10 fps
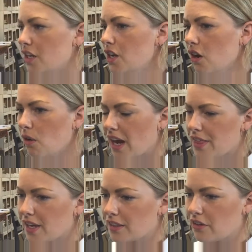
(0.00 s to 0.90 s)
No, I
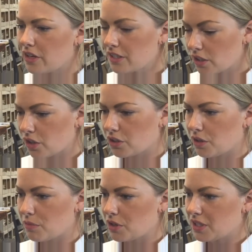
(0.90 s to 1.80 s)
think there is a good
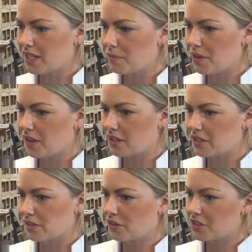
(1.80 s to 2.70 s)
community
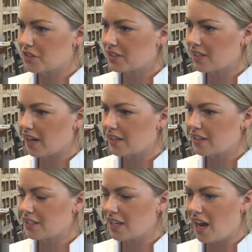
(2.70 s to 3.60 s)
within Scottish
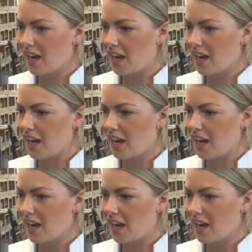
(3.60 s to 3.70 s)
designers.